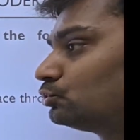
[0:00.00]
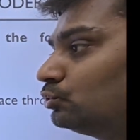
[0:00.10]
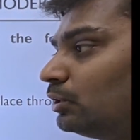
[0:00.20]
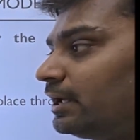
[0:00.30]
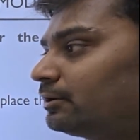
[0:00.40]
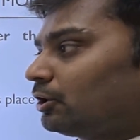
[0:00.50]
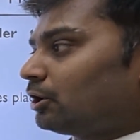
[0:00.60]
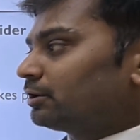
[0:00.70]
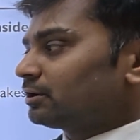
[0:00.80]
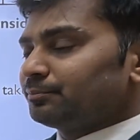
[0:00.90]
an
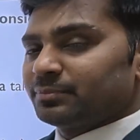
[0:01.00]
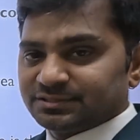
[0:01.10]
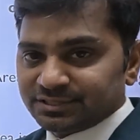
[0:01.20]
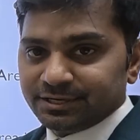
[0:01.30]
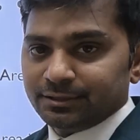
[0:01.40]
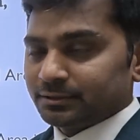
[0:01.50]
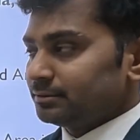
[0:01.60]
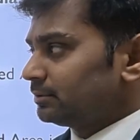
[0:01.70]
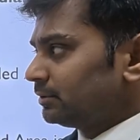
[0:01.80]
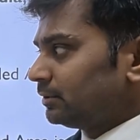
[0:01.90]
order of president.
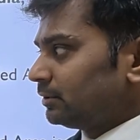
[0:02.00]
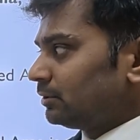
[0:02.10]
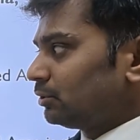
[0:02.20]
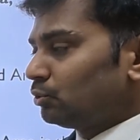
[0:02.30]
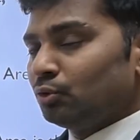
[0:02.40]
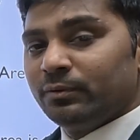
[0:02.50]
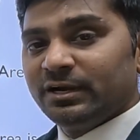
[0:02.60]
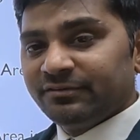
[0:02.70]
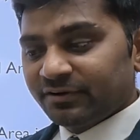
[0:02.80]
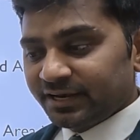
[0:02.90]
Now, who will
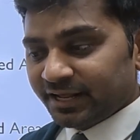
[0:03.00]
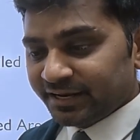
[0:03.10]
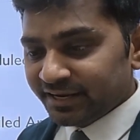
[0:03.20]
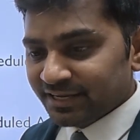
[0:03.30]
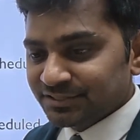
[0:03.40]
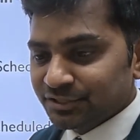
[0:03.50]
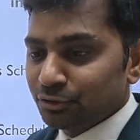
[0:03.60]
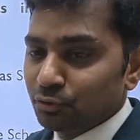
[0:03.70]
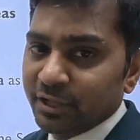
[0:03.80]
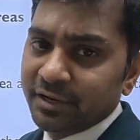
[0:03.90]
define an area as scheduled
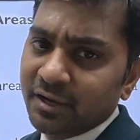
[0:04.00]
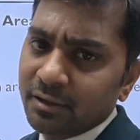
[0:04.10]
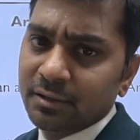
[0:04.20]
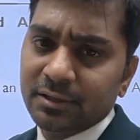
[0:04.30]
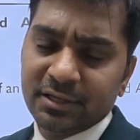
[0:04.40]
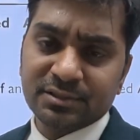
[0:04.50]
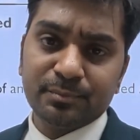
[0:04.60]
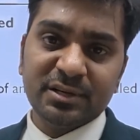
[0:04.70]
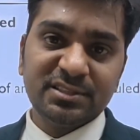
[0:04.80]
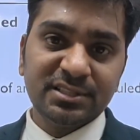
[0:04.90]
area? Yes,
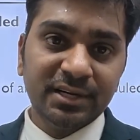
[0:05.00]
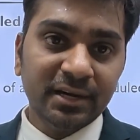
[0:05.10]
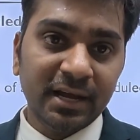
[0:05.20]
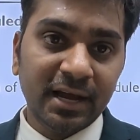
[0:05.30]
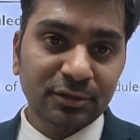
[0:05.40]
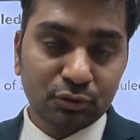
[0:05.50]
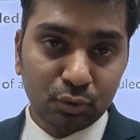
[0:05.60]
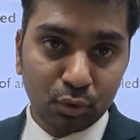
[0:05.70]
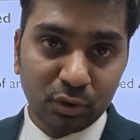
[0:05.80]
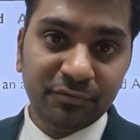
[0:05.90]
president has to
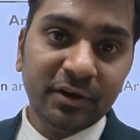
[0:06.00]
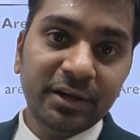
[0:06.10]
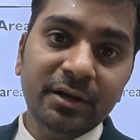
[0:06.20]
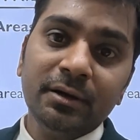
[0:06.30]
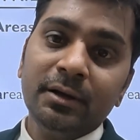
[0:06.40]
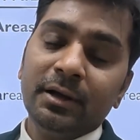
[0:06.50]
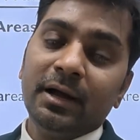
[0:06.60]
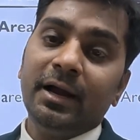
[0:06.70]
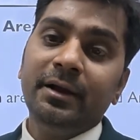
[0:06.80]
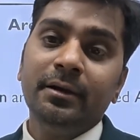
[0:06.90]
notify it,
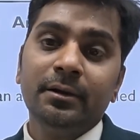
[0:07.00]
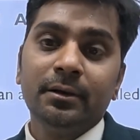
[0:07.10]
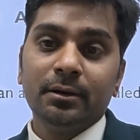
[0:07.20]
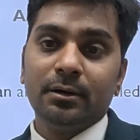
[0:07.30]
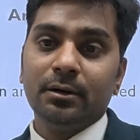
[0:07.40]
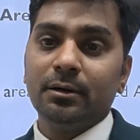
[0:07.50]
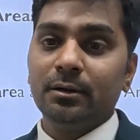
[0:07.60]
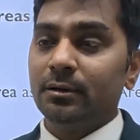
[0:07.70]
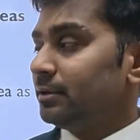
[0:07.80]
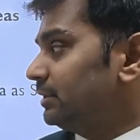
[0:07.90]
and
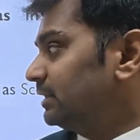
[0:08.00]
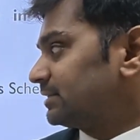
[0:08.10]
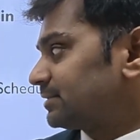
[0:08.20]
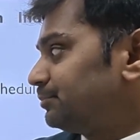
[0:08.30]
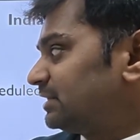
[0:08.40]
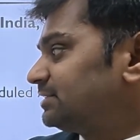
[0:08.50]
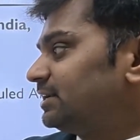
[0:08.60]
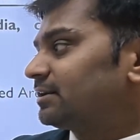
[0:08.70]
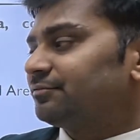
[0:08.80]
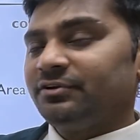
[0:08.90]
yes, president
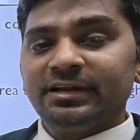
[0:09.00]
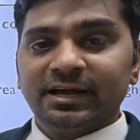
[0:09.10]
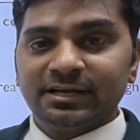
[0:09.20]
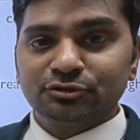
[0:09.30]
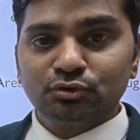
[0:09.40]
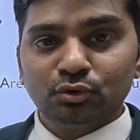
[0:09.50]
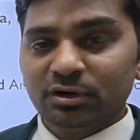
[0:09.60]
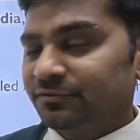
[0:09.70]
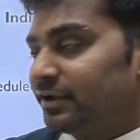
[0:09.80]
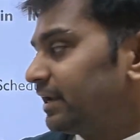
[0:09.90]
of India has to notify
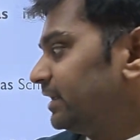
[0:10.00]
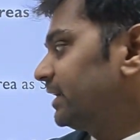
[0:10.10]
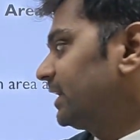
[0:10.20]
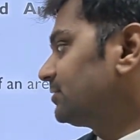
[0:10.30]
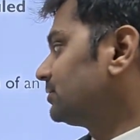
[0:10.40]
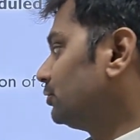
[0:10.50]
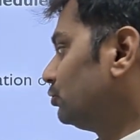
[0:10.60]
an area as scheduled